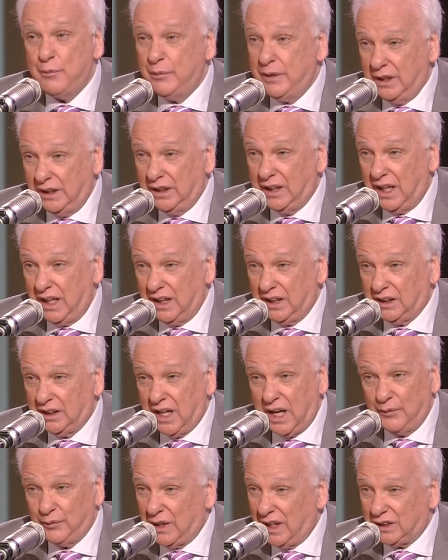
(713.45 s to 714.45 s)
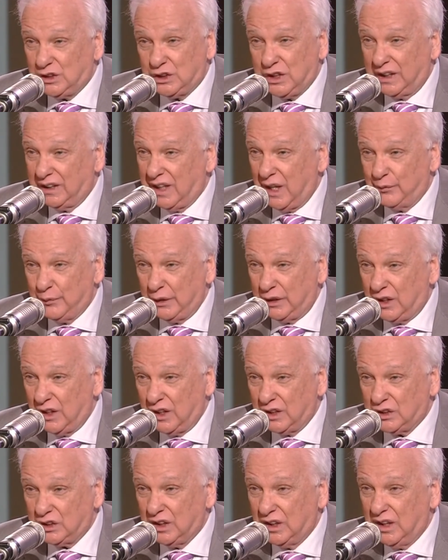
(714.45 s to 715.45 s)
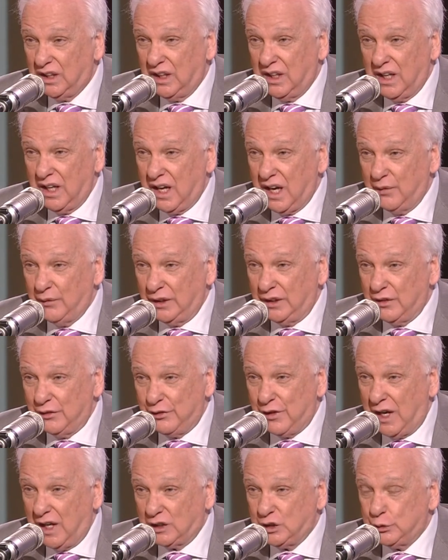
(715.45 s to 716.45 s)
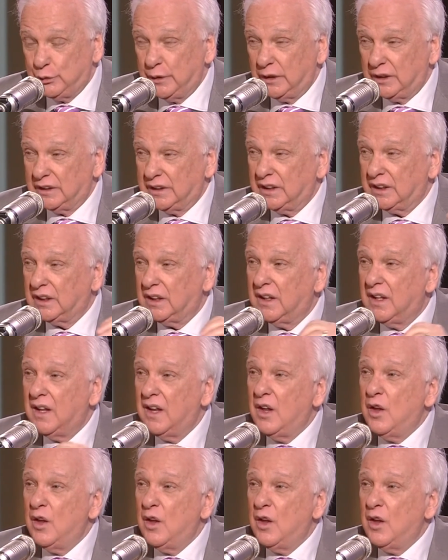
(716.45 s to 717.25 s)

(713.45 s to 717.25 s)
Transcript: I mean that. I'm not saying that because I'm in the Fox building.